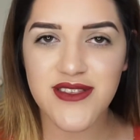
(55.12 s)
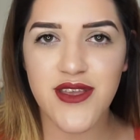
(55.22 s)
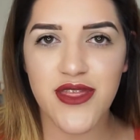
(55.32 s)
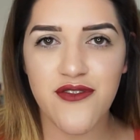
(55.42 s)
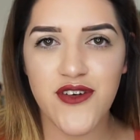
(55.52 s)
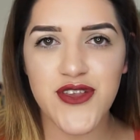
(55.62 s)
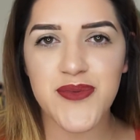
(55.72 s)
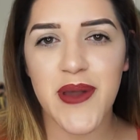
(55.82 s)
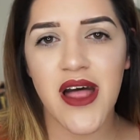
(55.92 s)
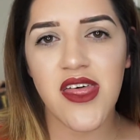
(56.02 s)
So the
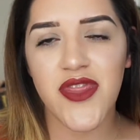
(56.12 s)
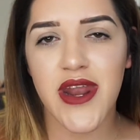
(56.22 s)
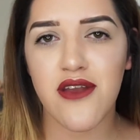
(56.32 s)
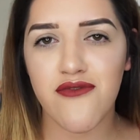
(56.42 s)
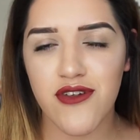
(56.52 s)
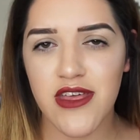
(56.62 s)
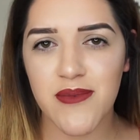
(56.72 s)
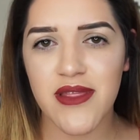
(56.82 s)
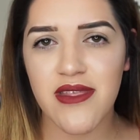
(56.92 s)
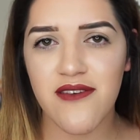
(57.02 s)
first palette that I've really
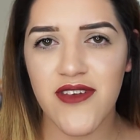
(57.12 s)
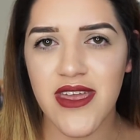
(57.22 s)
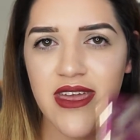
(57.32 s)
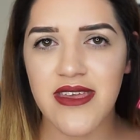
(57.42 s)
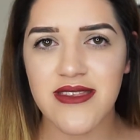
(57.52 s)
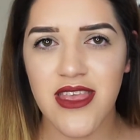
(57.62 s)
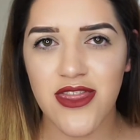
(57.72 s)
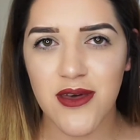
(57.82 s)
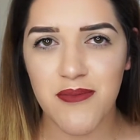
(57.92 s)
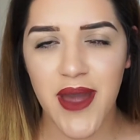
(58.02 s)
been loving is
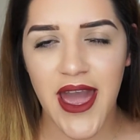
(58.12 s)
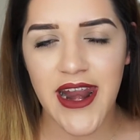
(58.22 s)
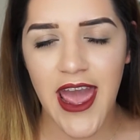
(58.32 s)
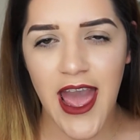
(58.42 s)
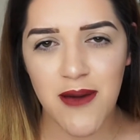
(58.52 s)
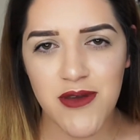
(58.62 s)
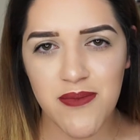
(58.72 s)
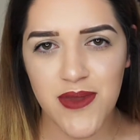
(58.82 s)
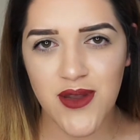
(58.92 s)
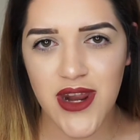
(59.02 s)
the Bad
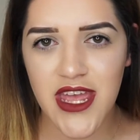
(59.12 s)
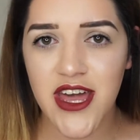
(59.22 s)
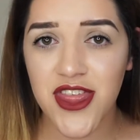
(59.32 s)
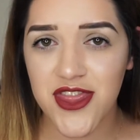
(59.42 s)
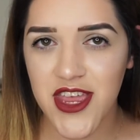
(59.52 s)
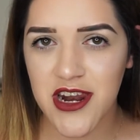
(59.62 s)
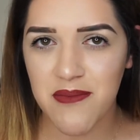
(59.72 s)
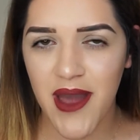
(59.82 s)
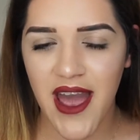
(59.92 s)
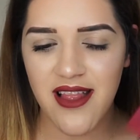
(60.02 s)
Habit Beauty
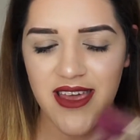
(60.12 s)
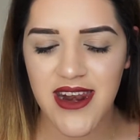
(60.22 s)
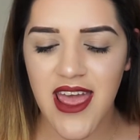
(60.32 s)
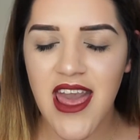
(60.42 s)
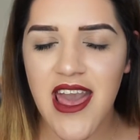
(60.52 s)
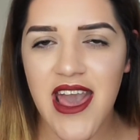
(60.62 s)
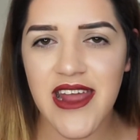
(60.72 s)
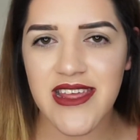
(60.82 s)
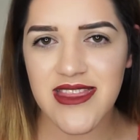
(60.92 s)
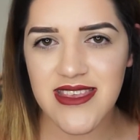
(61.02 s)
Athena palette.
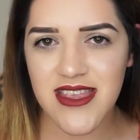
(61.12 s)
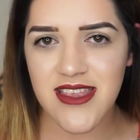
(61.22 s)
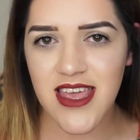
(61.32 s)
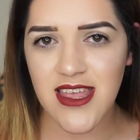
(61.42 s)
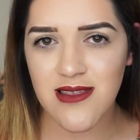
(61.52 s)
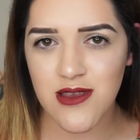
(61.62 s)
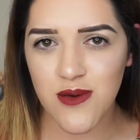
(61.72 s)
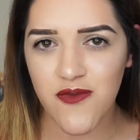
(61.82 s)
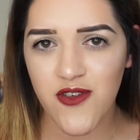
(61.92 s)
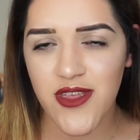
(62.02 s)
And this is a
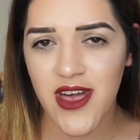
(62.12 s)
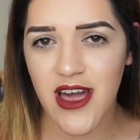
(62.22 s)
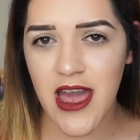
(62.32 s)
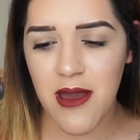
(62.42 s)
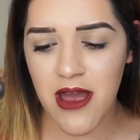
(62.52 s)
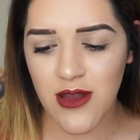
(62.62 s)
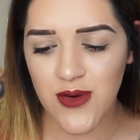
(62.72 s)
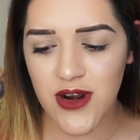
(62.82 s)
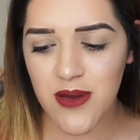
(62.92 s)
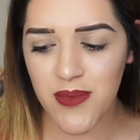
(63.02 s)
dupe for the
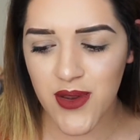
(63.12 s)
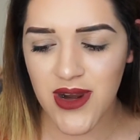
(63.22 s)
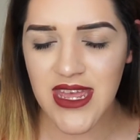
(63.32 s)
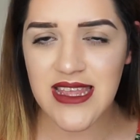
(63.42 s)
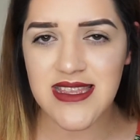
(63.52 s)
Huda Beauty